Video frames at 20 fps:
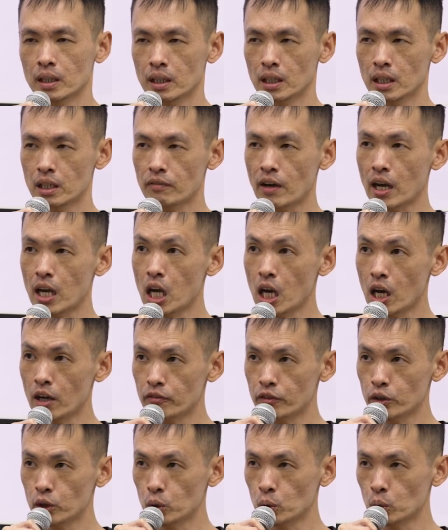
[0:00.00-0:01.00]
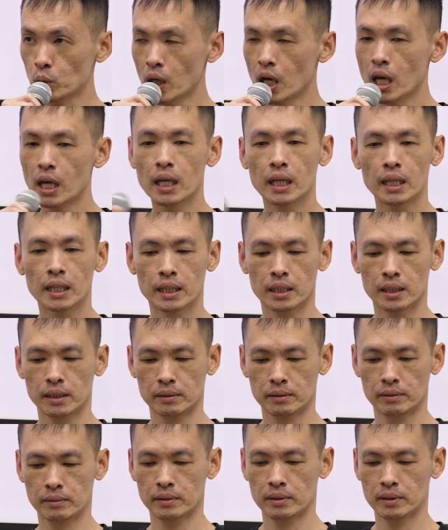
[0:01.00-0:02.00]
If I love you
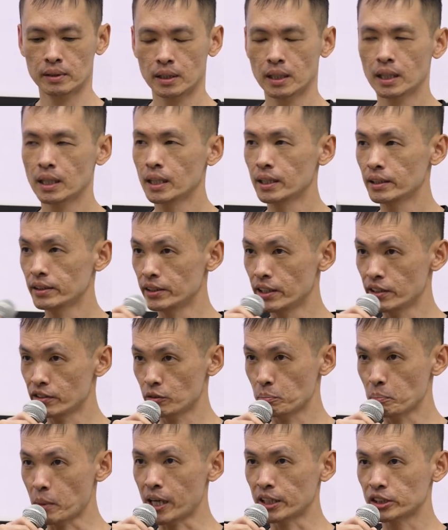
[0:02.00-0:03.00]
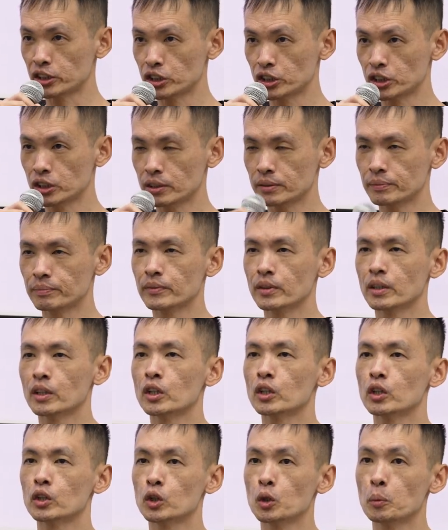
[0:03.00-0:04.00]
this much,
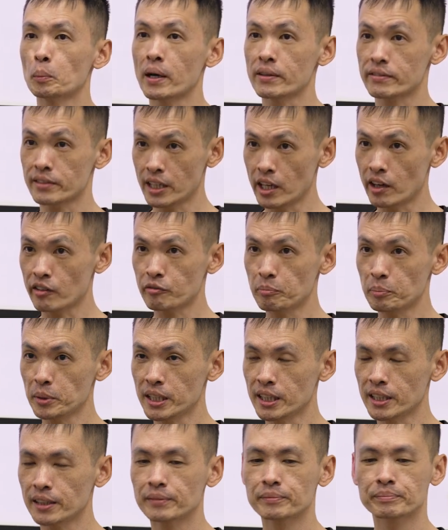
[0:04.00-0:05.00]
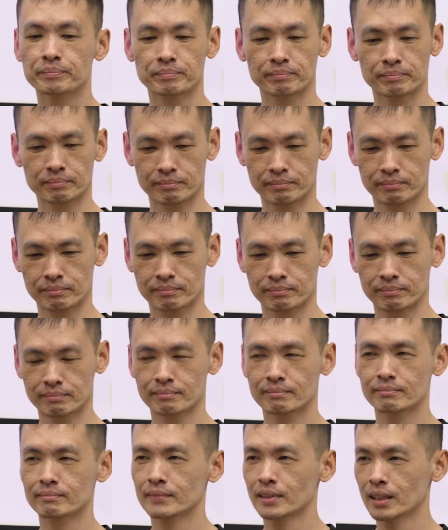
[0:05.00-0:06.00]
you must love me
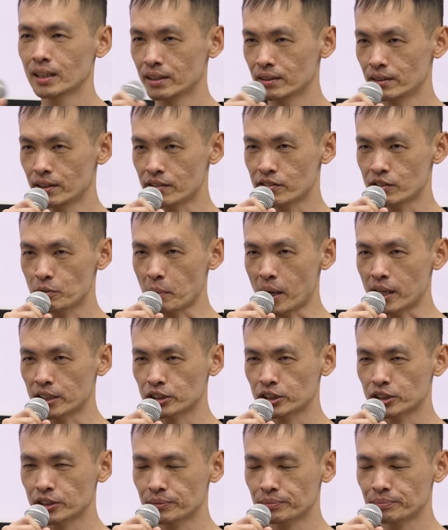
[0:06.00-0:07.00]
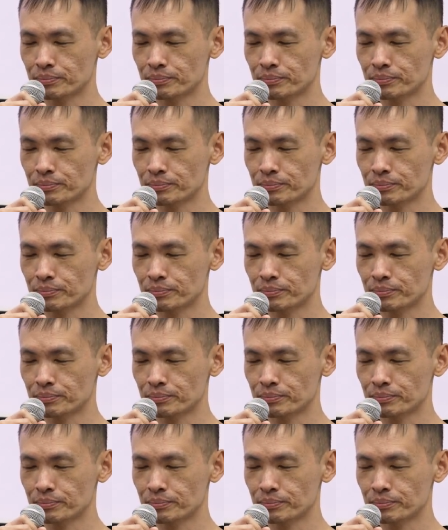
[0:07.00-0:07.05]
this much.